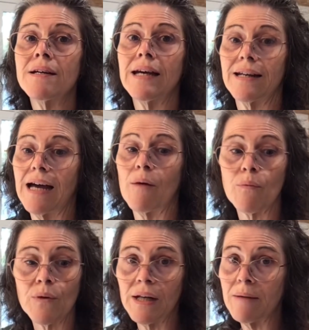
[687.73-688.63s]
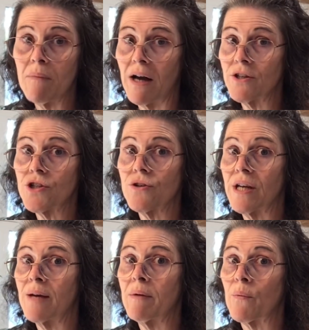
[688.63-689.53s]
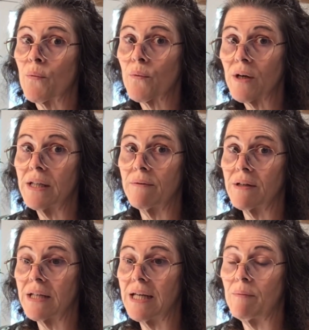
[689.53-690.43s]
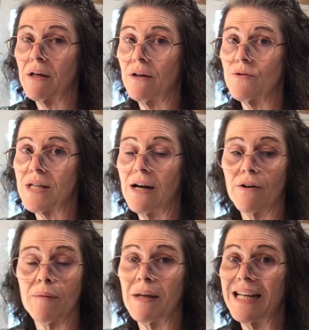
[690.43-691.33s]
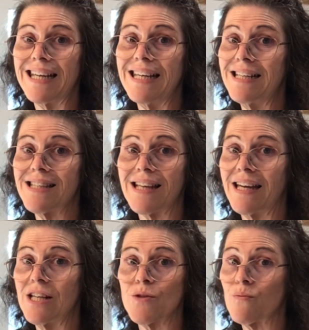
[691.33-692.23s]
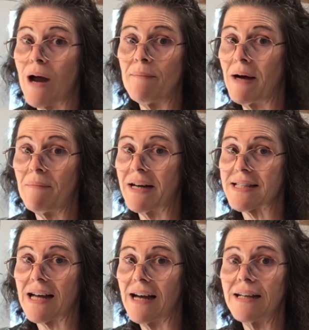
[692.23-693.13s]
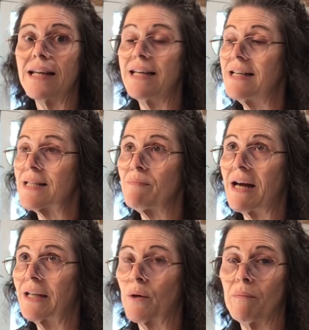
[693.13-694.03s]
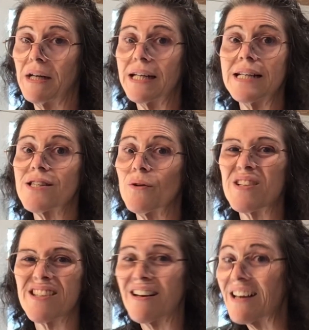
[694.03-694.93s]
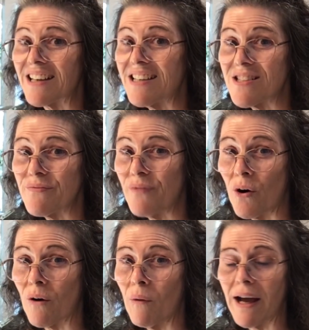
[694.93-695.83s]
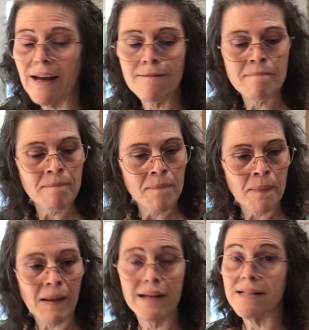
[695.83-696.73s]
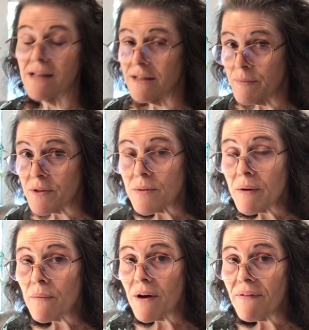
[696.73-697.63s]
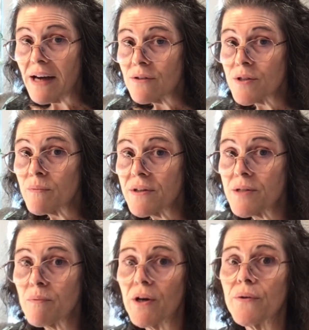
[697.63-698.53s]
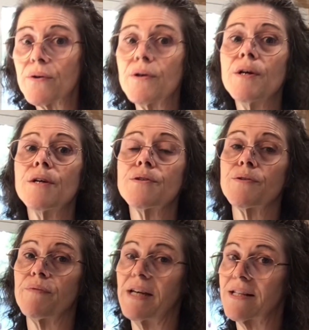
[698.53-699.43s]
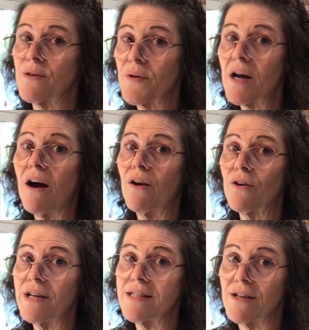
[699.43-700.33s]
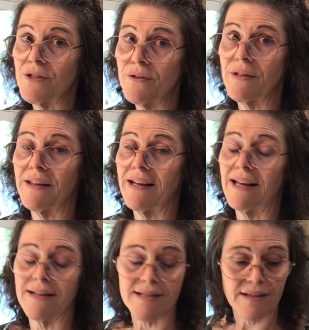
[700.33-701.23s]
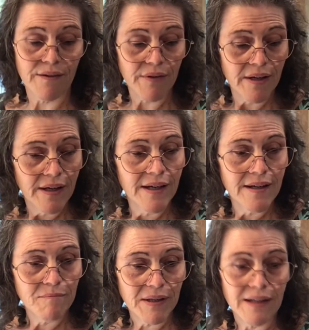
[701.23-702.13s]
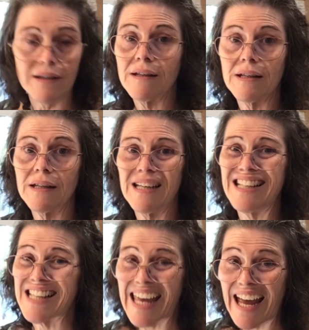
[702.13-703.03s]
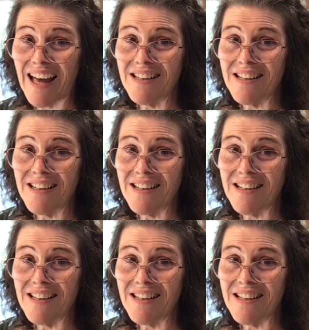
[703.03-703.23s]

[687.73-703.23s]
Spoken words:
And I really monitor him and really, really keep a close eye on him, and he stays right by my side. He is my little buddy, so it's not like he's far away. And he's not supposed to be roughhousing with his brother, so if he has on the collar, he's not doing that kind of stuff. But he's a cat.